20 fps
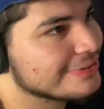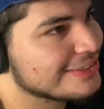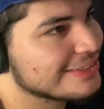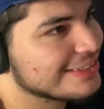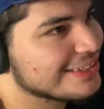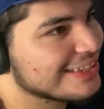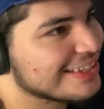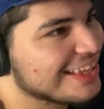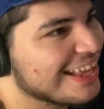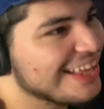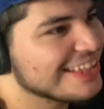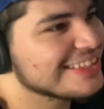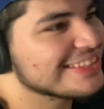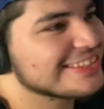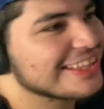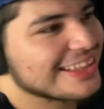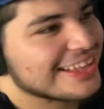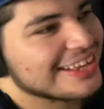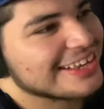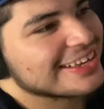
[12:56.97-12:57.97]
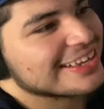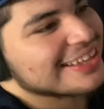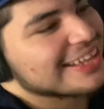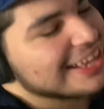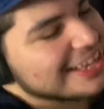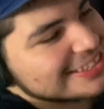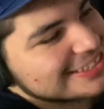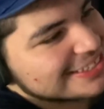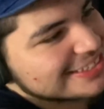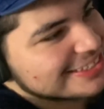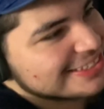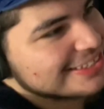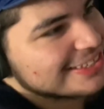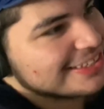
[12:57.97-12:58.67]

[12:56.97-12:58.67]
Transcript: Hmm. God, there's a lot of glasses.